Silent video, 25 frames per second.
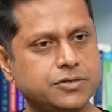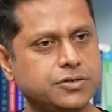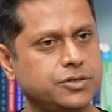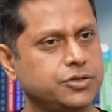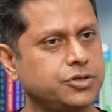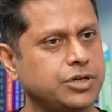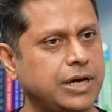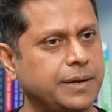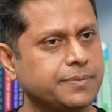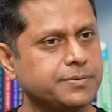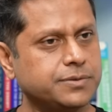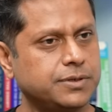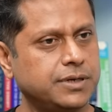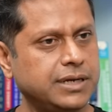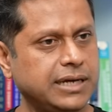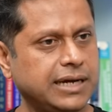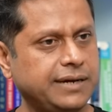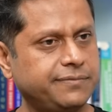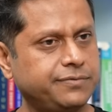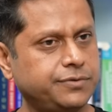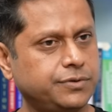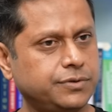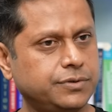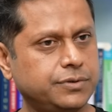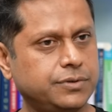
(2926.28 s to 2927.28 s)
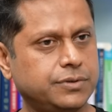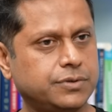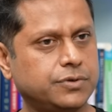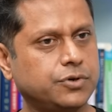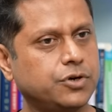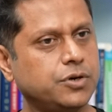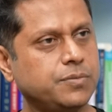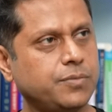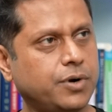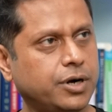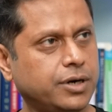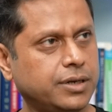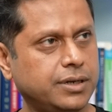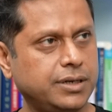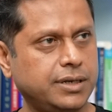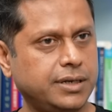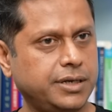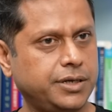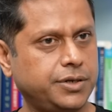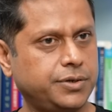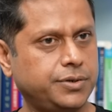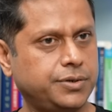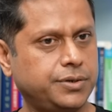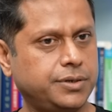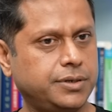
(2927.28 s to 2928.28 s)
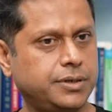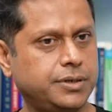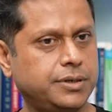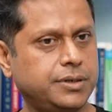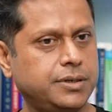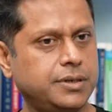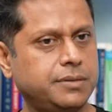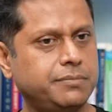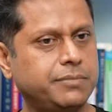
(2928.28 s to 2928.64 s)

so you absolutely have to role model you know